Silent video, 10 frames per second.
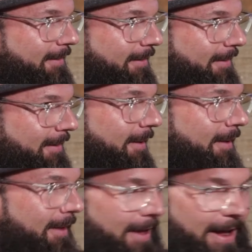Yep
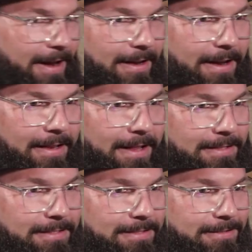and and
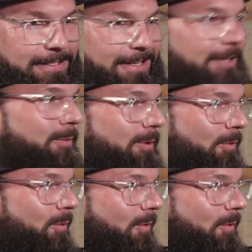that's just not the way the world